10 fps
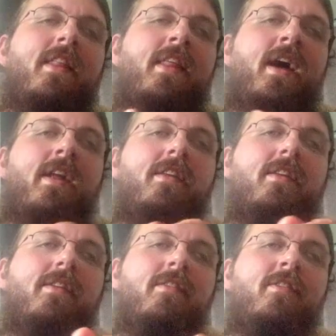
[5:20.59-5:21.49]
that
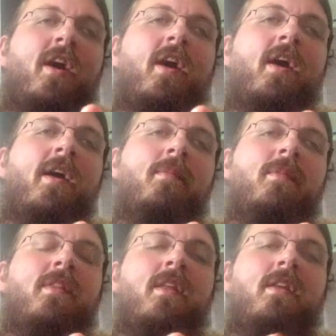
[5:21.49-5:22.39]

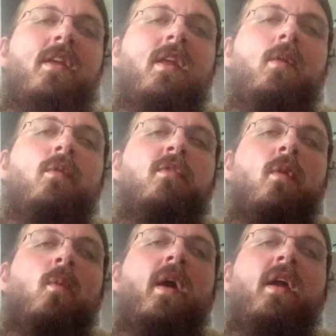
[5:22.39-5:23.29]
time that he was
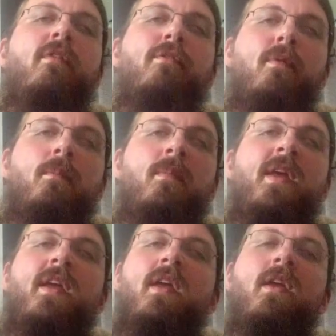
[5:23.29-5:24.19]
away from
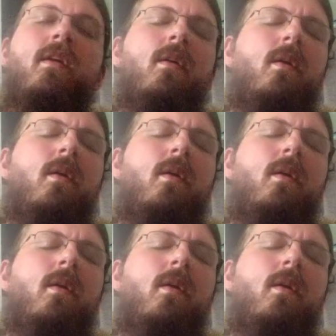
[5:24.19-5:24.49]
me,